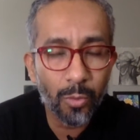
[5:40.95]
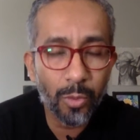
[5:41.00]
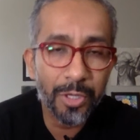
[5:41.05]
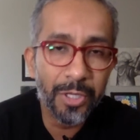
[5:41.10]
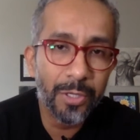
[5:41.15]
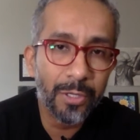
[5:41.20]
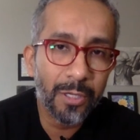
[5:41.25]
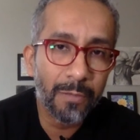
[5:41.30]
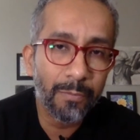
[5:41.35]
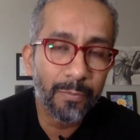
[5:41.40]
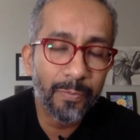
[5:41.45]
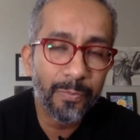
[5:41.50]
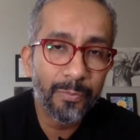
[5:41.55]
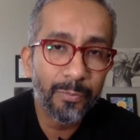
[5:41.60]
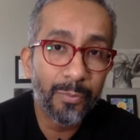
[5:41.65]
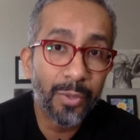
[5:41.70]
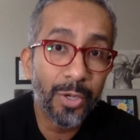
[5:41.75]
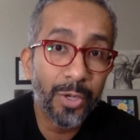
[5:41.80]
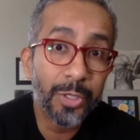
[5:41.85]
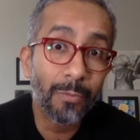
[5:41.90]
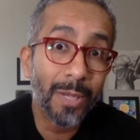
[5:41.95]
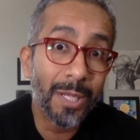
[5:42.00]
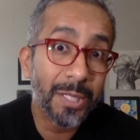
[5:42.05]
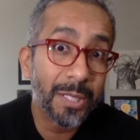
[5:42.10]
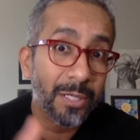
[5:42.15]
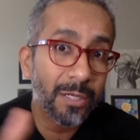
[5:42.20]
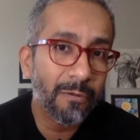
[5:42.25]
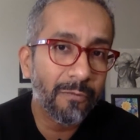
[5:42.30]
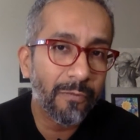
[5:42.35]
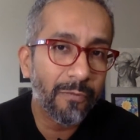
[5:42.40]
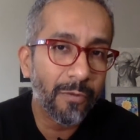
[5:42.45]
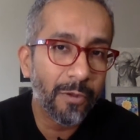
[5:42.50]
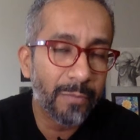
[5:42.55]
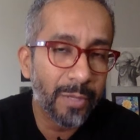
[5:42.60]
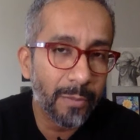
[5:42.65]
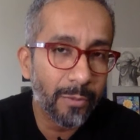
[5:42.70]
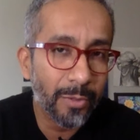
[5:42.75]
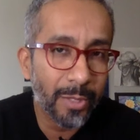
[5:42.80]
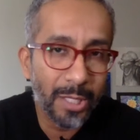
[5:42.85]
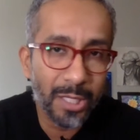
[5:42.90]
where you can put your message in front of
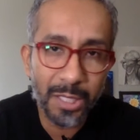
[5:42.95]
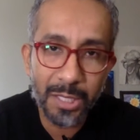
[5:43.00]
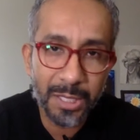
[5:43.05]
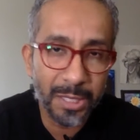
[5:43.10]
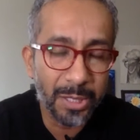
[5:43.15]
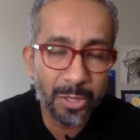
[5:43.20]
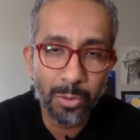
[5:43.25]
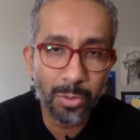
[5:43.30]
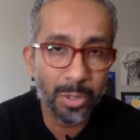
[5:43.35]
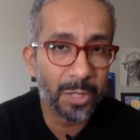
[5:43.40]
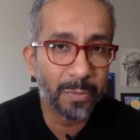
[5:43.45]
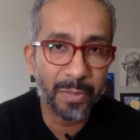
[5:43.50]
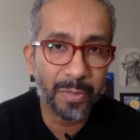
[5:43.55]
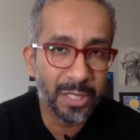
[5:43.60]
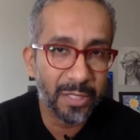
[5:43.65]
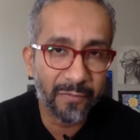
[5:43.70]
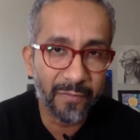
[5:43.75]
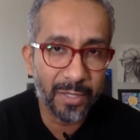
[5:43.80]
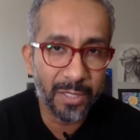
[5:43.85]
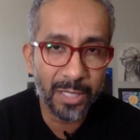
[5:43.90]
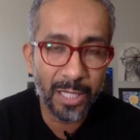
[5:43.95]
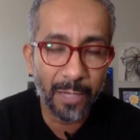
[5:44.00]
people that listen to a specific